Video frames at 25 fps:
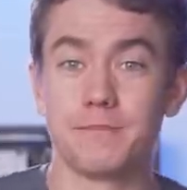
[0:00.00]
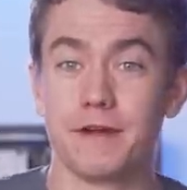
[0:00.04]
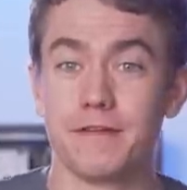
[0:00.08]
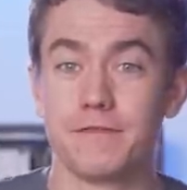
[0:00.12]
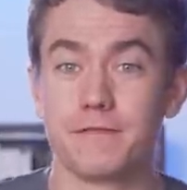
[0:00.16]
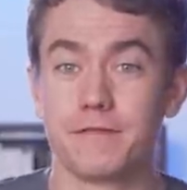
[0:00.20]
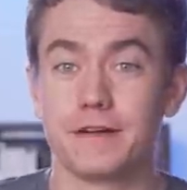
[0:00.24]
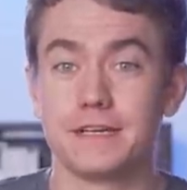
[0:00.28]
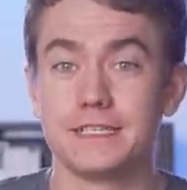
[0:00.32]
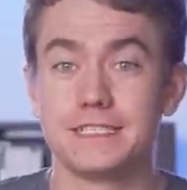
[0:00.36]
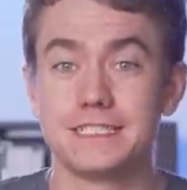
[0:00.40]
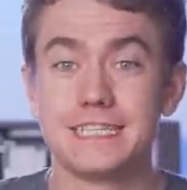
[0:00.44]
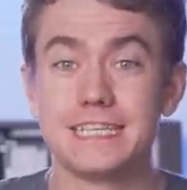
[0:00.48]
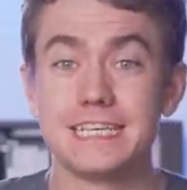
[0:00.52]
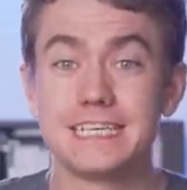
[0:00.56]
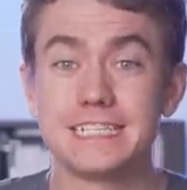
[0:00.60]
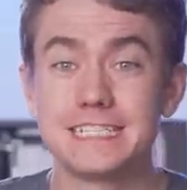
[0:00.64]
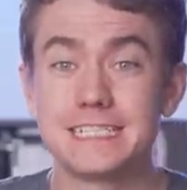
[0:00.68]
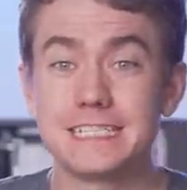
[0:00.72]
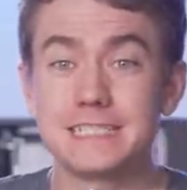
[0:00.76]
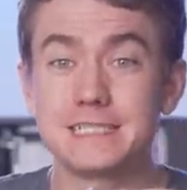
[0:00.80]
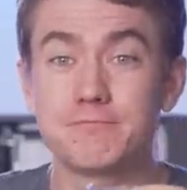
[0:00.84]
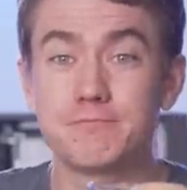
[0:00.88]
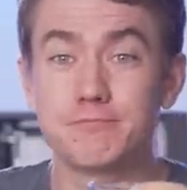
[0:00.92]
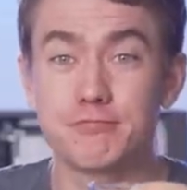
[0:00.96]
My friends,
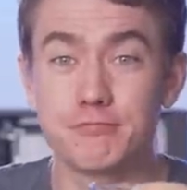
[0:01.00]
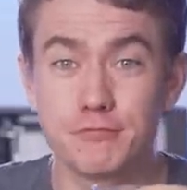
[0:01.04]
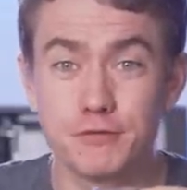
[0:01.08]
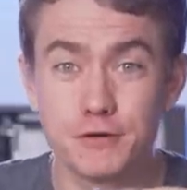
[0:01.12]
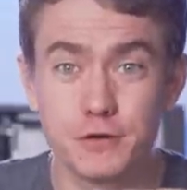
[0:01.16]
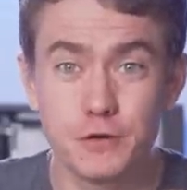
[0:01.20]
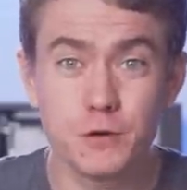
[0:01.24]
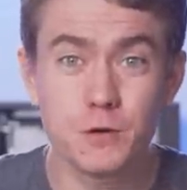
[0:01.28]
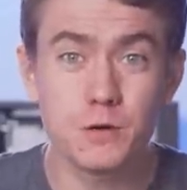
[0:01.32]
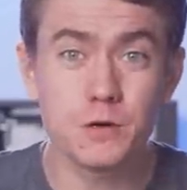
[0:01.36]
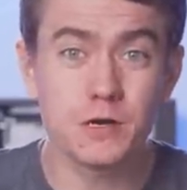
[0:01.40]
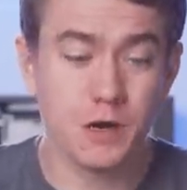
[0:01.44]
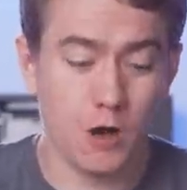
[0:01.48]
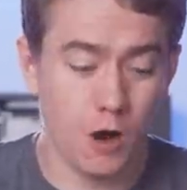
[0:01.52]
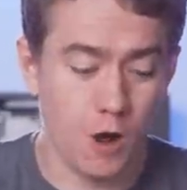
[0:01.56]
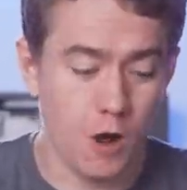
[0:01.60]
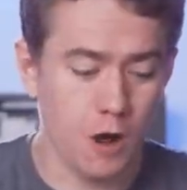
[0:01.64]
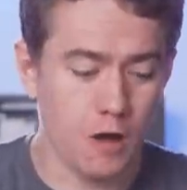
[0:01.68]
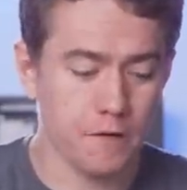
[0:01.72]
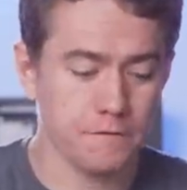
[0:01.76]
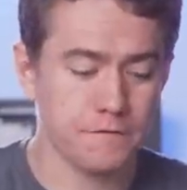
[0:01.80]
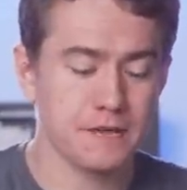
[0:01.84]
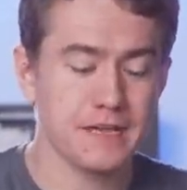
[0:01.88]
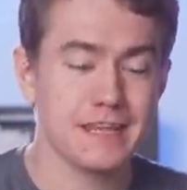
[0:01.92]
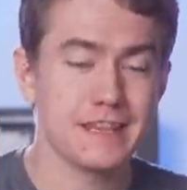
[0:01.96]
this is brewed
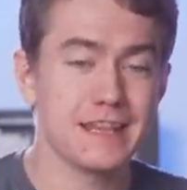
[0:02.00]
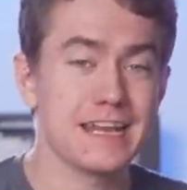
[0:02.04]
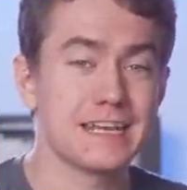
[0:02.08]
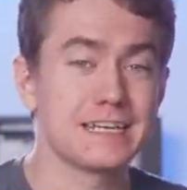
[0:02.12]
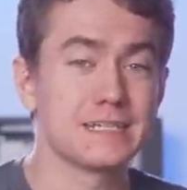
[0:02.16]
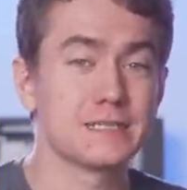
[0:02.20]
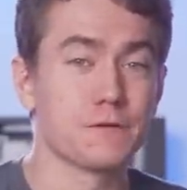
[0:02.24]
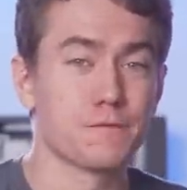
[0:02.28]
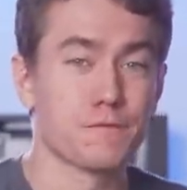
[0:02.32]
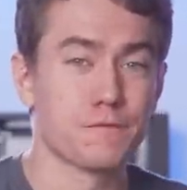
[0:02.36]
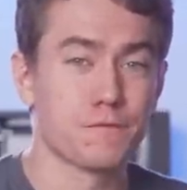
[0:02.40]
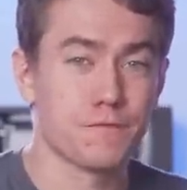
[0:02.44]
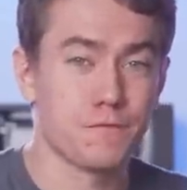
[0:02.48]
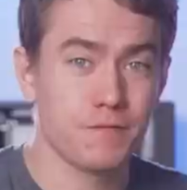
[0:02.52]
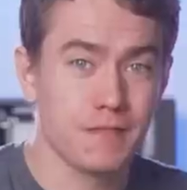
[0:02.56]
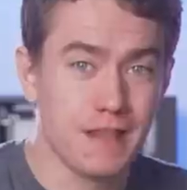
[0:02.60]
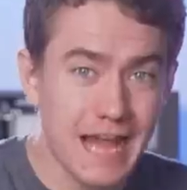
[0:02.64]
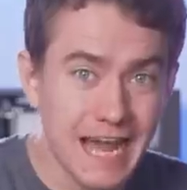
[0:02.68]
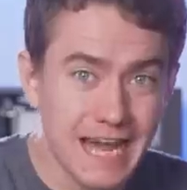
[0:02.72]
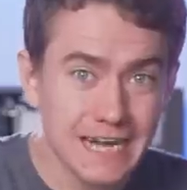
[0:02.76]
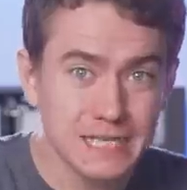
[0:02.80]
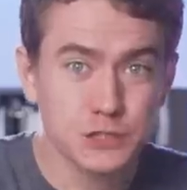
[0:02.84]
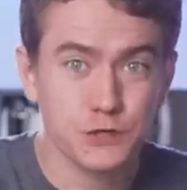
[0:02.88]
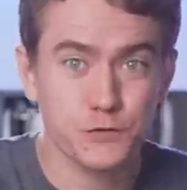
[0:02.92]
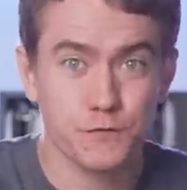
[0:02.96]
coffee that is
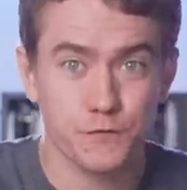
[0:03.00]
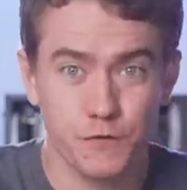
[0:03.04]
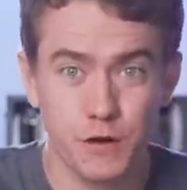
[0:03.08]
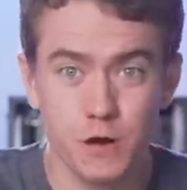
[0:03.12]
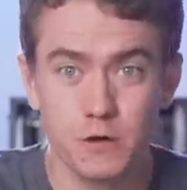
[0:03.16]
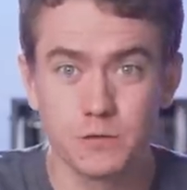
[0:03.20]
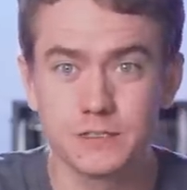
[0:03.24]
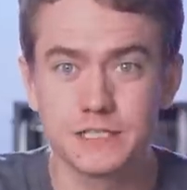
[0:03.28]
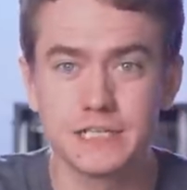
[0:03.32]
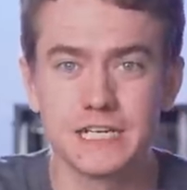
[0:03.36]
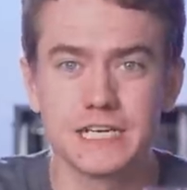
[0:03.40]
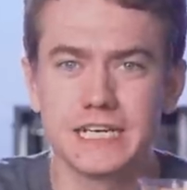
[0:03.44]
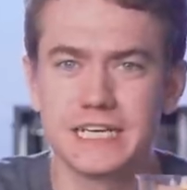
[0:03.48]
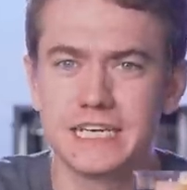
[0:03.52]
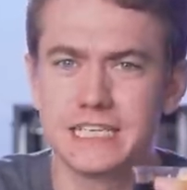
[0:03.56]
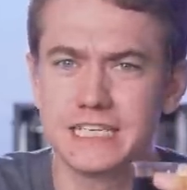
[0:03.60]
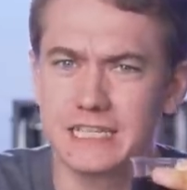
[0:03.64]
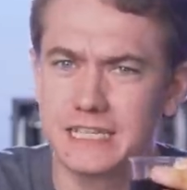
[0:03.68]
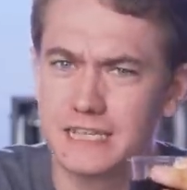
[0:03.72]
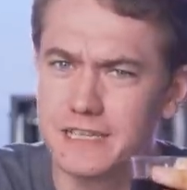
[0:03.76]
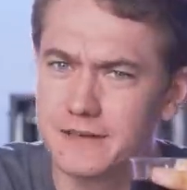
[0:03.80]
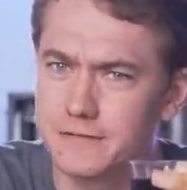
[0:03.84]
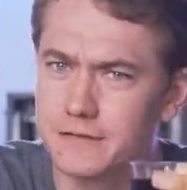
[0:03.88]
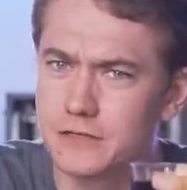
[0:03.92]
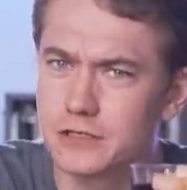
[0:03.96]
flash frozen,
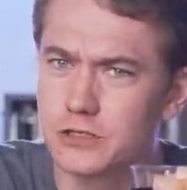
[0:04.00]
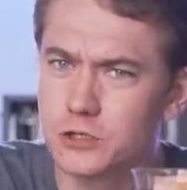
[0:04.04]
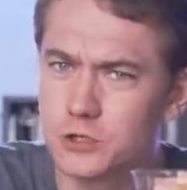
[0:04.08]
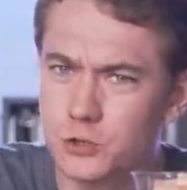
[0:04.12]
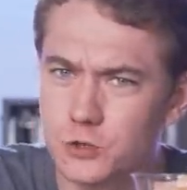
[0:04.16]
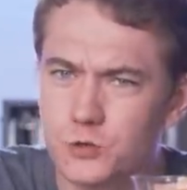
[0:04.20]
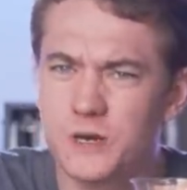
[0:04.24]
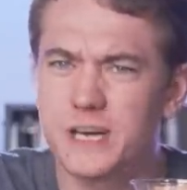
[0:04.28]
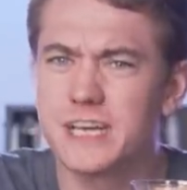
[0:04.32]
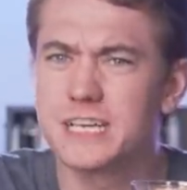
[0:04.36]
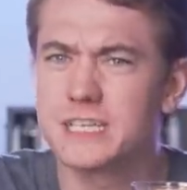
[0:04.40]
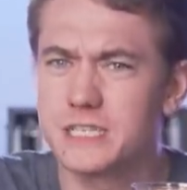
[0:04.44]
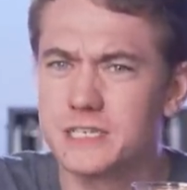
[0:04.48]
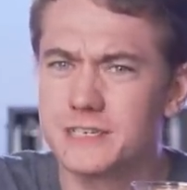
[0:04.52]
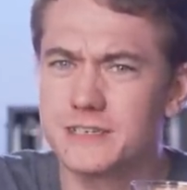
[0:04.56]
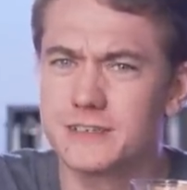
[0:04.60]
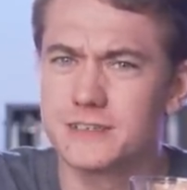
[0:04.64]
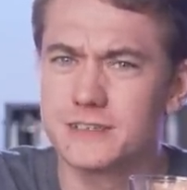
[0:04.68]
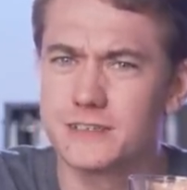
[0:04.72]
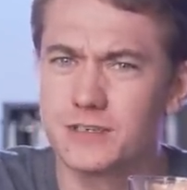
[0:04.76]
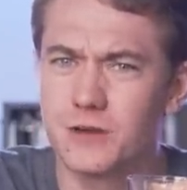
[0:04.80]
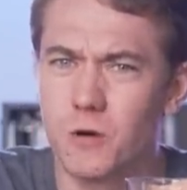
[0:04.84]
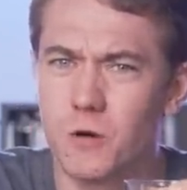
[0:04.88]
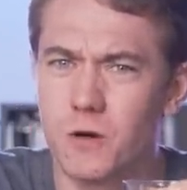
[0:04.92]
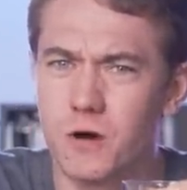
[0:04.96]
delivered straight to
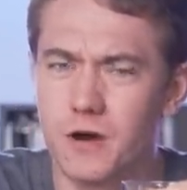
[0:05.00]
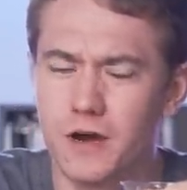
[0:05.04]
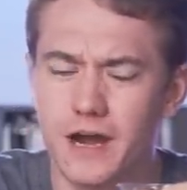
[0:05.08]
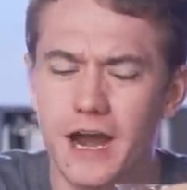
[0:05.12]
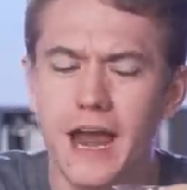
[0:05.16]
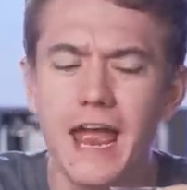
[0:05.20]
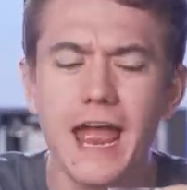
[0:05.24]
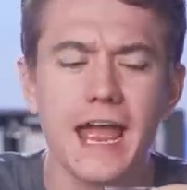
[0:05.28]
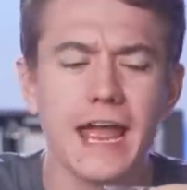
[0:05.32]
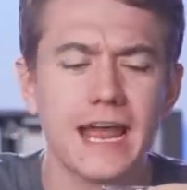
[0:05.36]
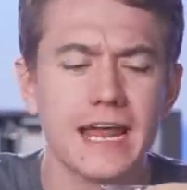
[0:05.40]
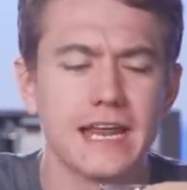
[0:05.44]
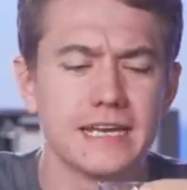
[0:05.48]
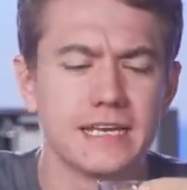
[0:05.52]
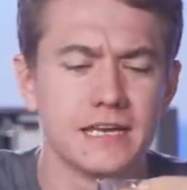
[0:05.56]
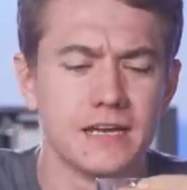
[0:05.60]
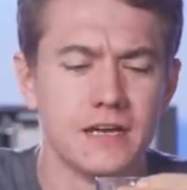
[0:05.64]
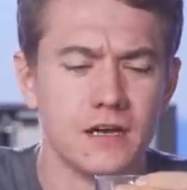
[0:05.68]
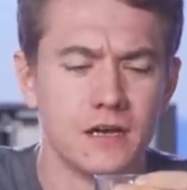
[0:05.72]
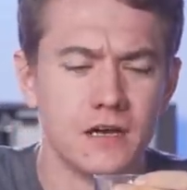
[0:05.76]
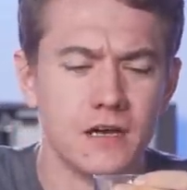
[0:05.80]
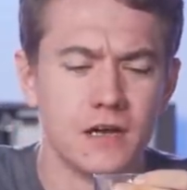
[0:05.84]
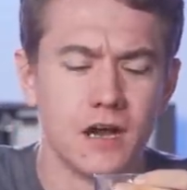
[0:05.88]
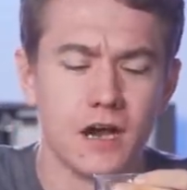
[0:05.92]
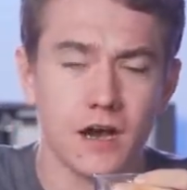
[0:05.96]
your door, and
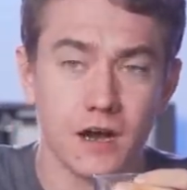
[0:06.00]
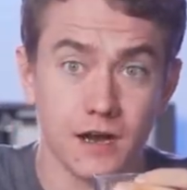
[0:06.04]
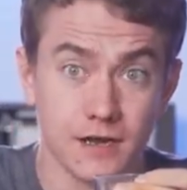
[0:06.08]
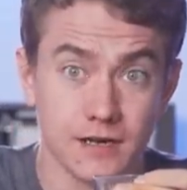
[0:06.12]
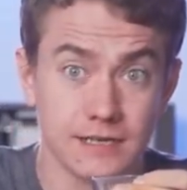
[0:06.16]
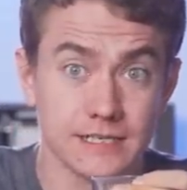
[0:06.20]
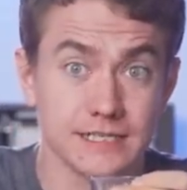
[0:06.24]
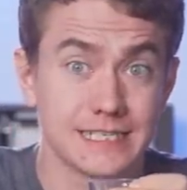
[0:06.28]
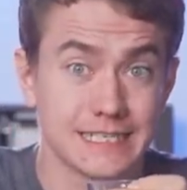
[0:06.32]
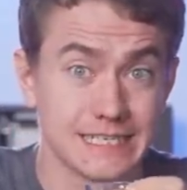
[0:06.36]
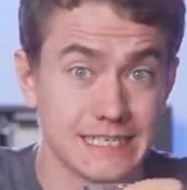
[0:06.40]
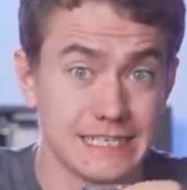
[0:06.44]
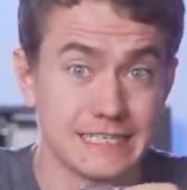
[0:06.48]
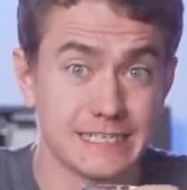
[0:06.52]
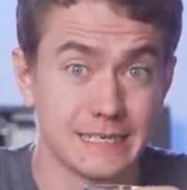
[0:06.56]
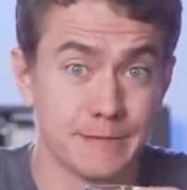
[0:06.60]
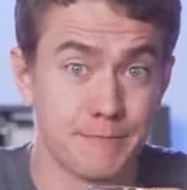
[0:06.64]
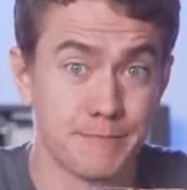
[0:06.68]
honestly is